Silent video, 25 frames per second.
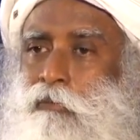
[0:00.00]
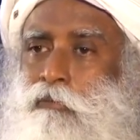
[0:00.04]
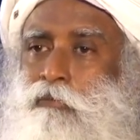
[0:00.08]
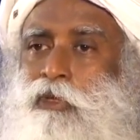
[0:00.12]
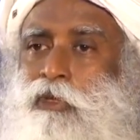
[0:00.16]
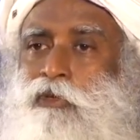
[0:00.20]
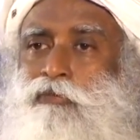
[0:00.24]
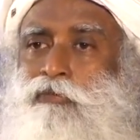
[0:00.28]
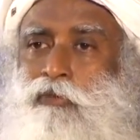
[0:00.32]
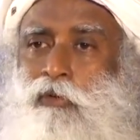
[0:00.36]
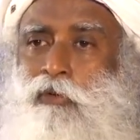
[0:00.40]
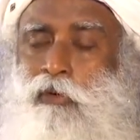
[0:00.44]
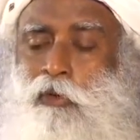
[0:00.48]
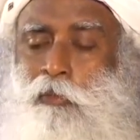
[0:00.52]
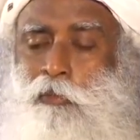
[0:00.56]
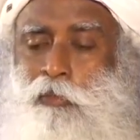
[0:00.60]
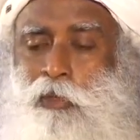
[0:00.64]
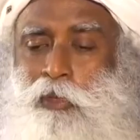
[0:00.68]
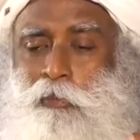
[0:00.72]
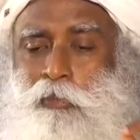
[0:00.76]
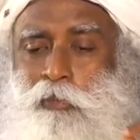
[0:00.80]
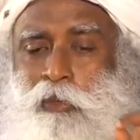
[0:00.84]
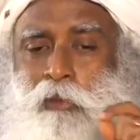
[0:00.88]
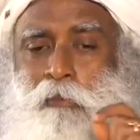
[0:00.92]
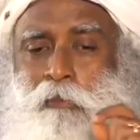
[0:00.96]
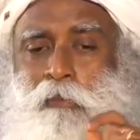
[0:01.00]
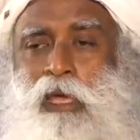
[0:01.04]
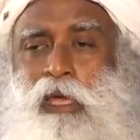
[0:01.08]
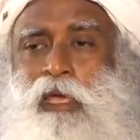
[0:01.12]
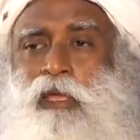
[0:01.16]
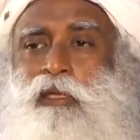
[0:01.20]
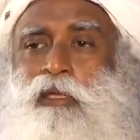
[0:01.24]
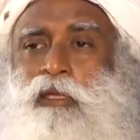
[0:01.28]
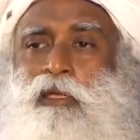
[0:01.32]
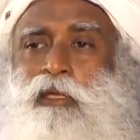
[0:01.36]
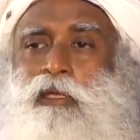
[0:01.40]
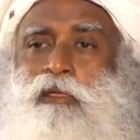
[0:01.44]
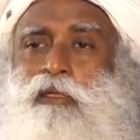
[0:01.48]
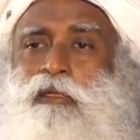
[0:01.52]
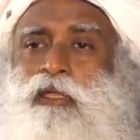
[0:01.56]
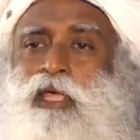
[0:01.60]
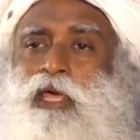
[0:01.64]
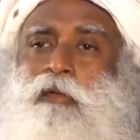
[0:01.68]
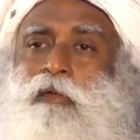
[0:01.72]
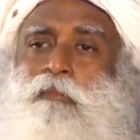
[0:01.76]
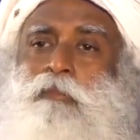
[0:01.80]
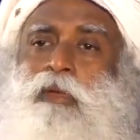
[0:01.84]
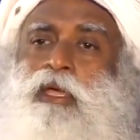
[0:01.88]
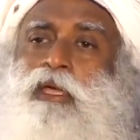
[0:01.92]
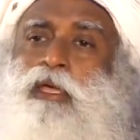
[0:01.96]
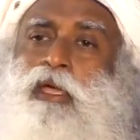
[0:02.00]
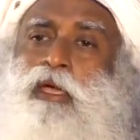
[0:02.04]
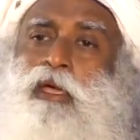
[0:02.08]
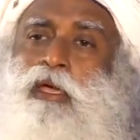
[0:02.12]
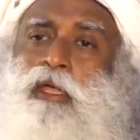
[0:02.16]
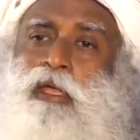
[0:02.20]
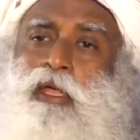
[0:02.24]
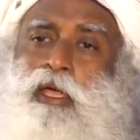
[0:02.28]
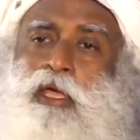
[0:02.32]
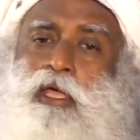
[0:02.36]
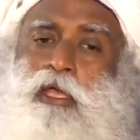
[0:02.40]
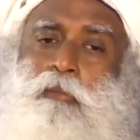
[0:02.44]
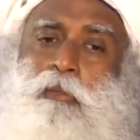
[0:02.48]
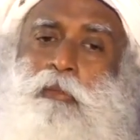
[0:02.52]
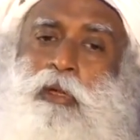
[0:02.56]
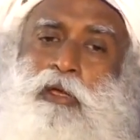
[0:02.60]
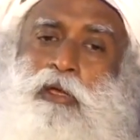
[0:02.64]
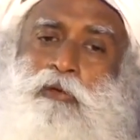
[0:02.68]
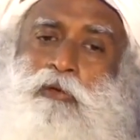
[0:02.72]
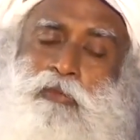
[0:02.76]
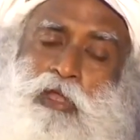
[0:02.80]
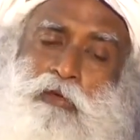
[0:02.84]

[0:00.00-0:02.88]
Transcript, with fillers: Before people marry, they are making an agreement.